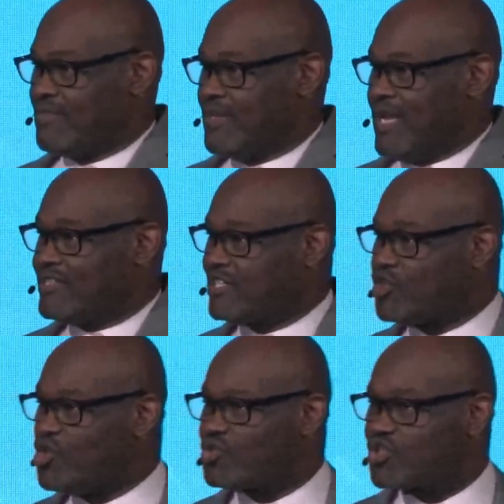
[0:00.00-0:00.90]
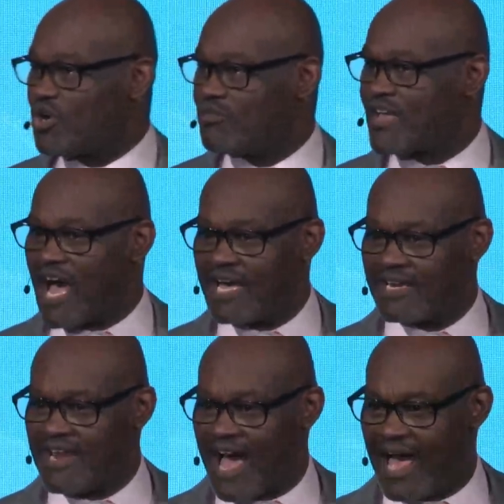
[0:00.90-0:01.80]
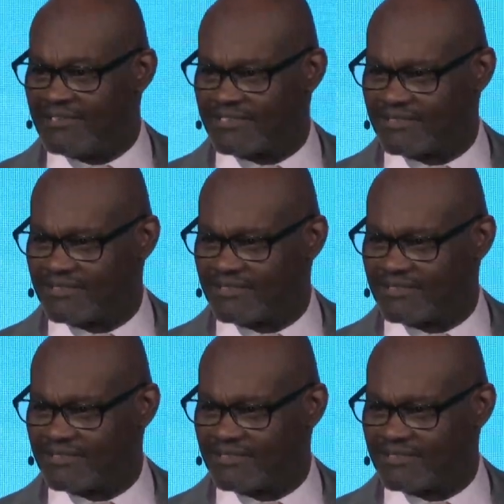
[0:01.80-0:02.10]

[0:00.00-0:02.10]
He said, do you serve God or not?